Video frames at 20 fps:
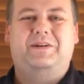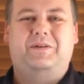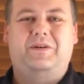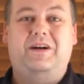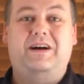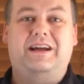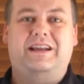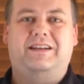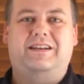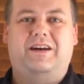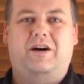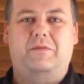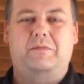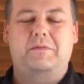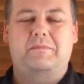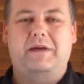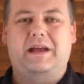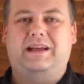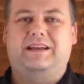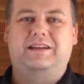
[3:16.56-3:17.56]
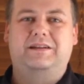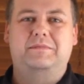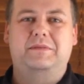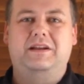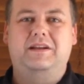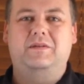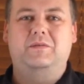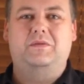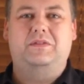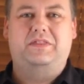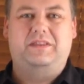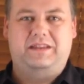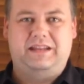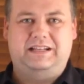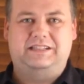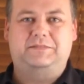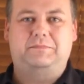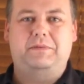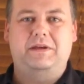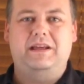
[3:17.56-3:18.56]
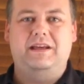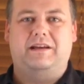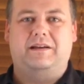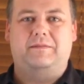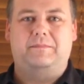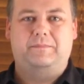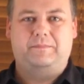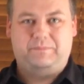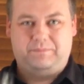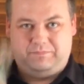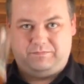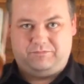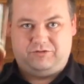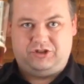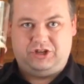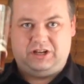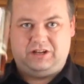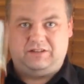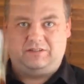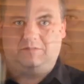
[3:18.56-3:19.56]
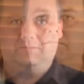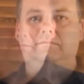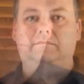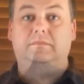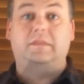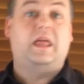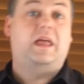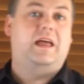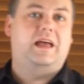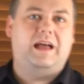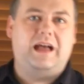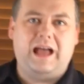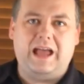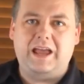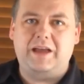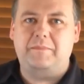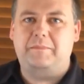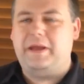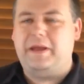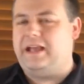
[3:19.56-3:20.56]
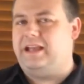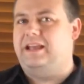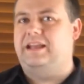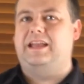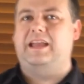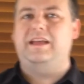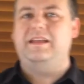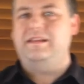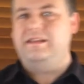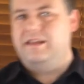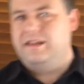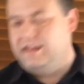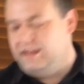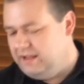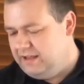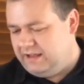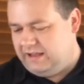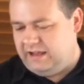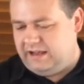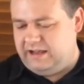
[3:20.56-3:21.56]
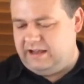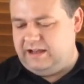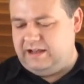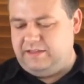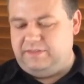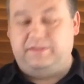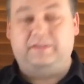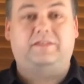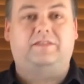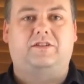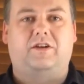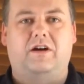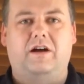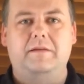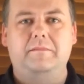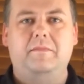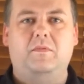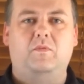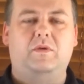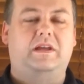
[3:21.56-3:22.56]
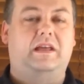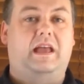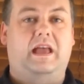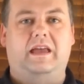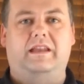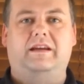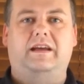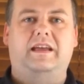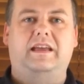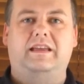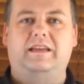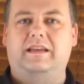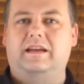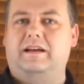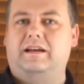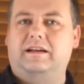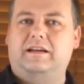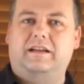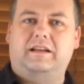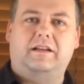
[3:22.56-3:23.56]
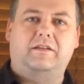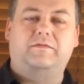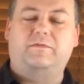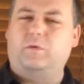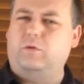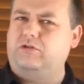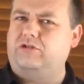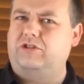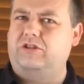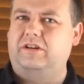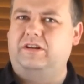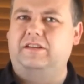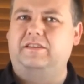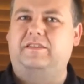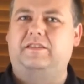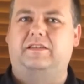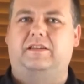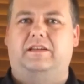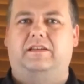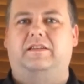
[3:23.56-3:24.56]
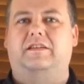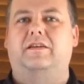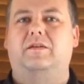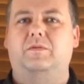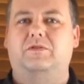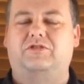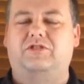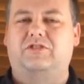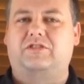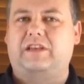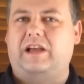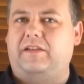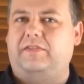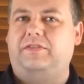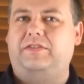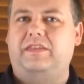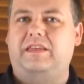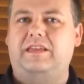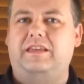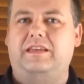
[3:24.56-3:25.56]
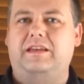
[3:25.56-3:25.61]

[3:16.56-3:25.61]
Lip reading: Right, I'll be back in a minute with the next beer. Cheers. Hey, back again. This time we had an unfortunate incident which has cut